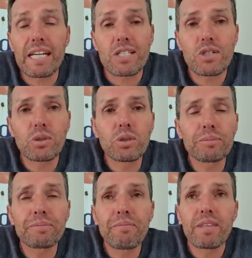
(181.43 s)
at
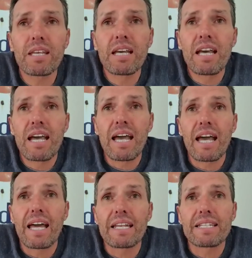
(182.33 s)
school.
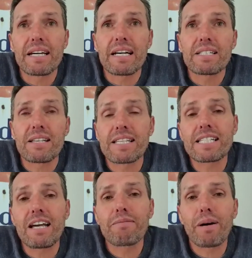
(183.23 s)
And so this
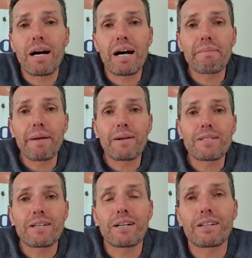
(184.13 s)
gave my
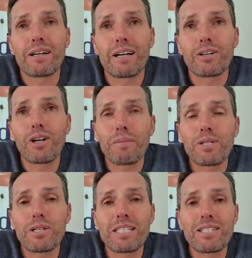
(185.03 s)
parents a good
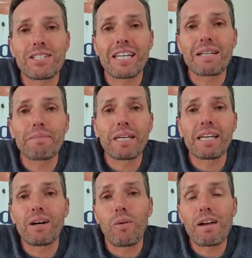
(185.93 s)
opportunity to get
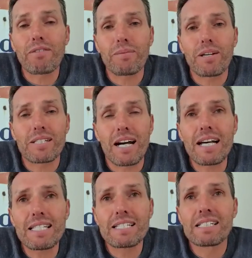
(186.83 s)
me away from those
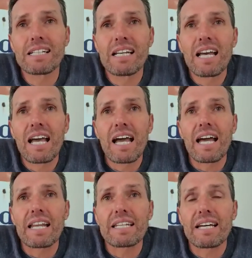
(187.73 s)
guys.
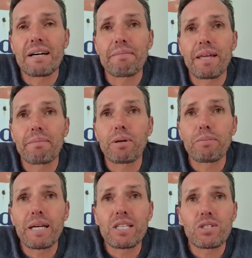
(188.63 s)
And they put
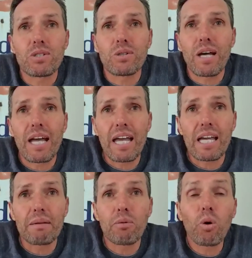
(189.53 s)
me into
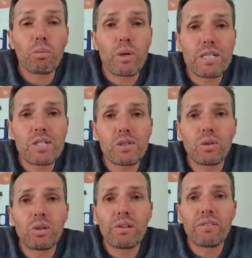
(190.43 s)
a all-boys
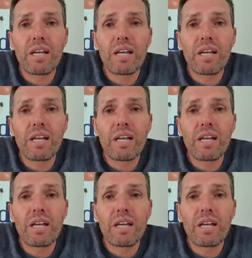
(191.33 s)
school